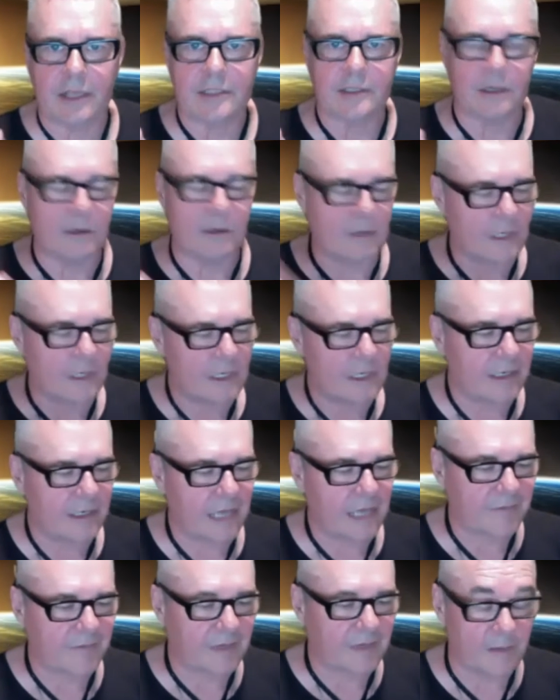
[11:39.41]
So
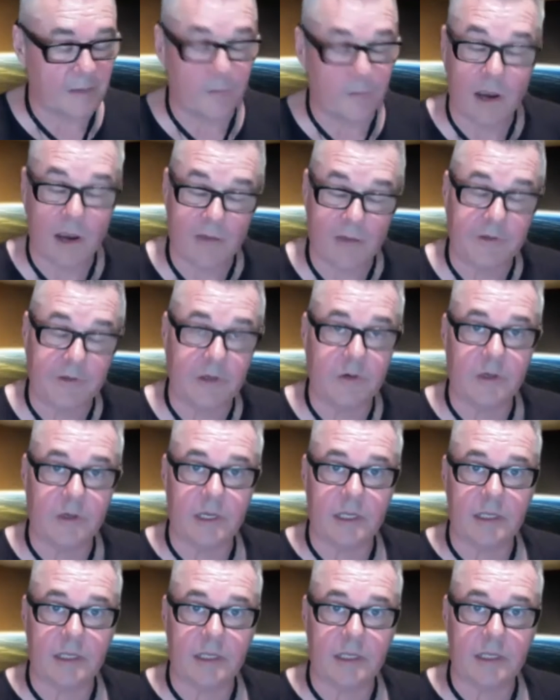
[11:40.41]
in my view,
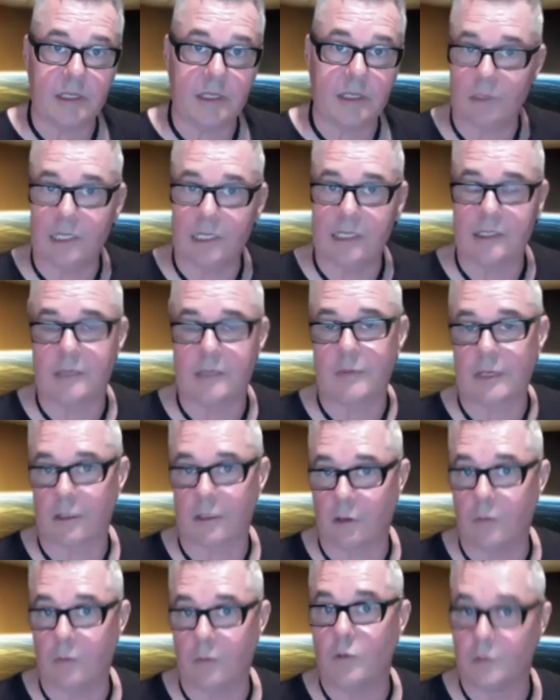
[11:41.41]
they all needed to be a
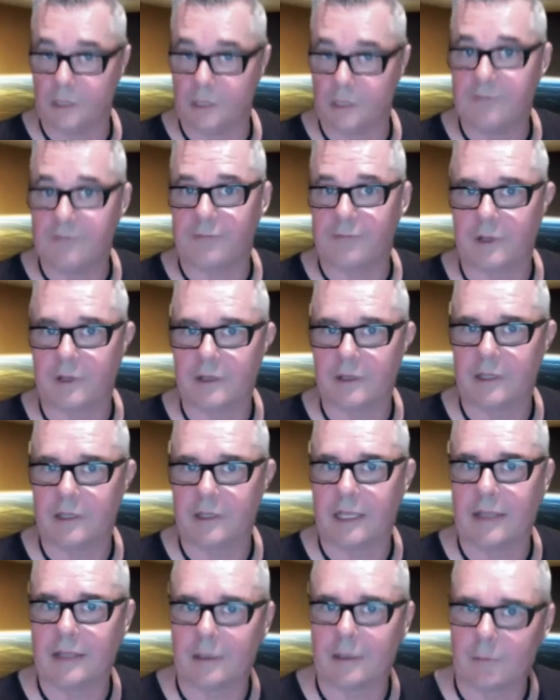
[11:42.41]
lot more different
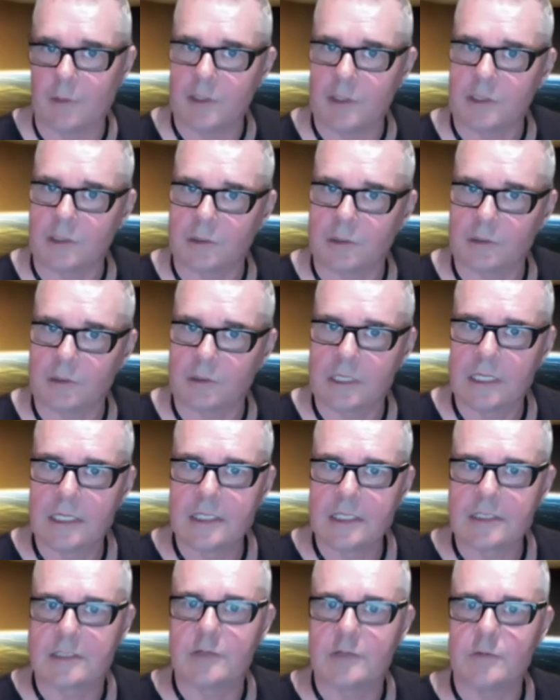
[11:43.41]
than the originals
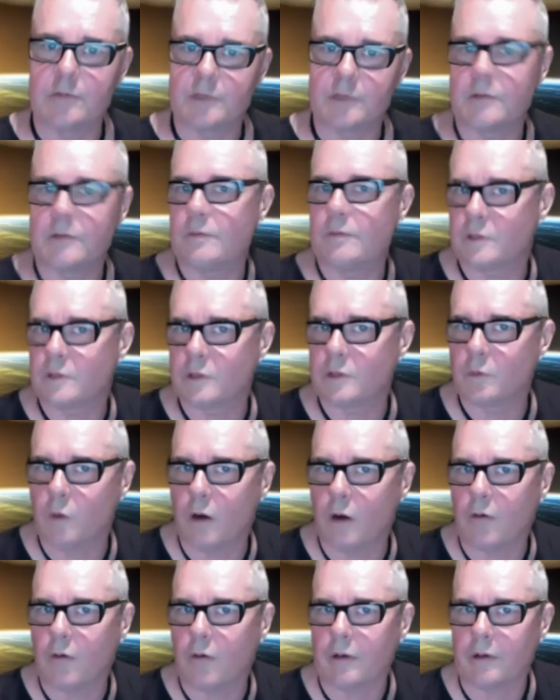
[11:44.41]
to
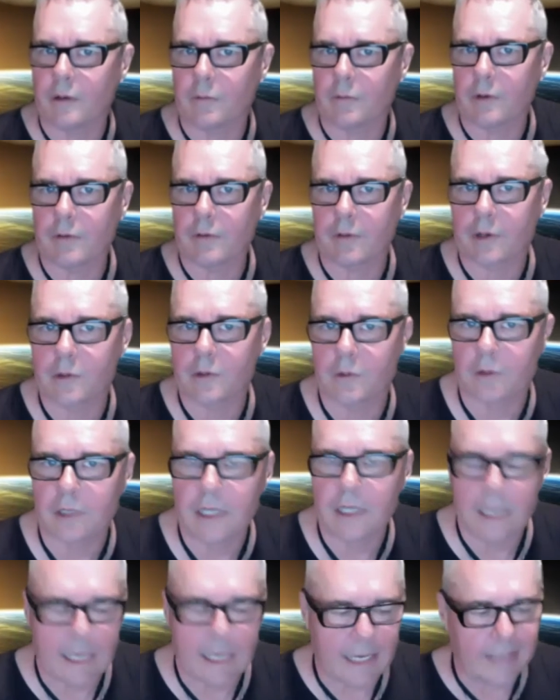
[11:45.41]
warrant a re-record.
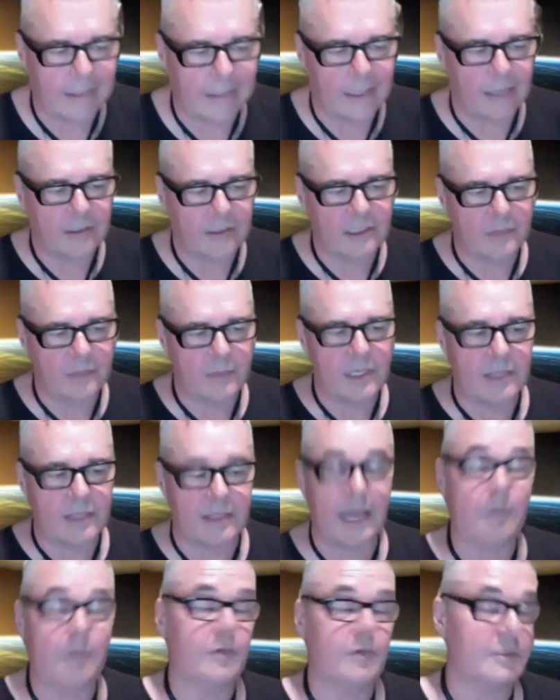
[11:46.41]
And to me,
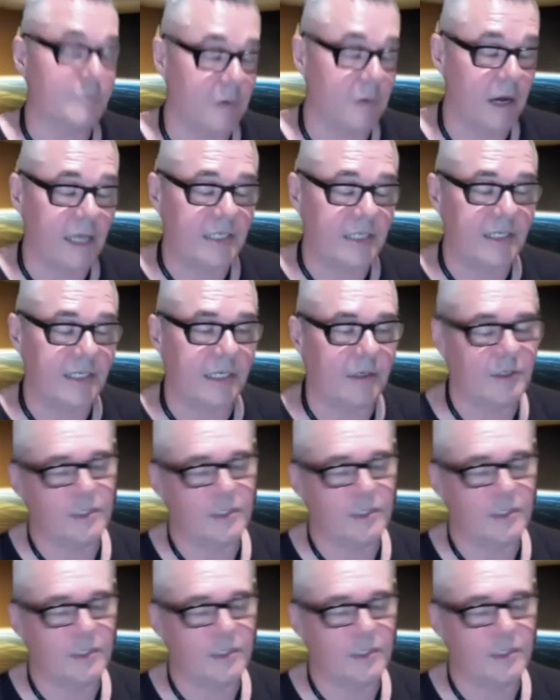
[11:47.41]
that was my challenge.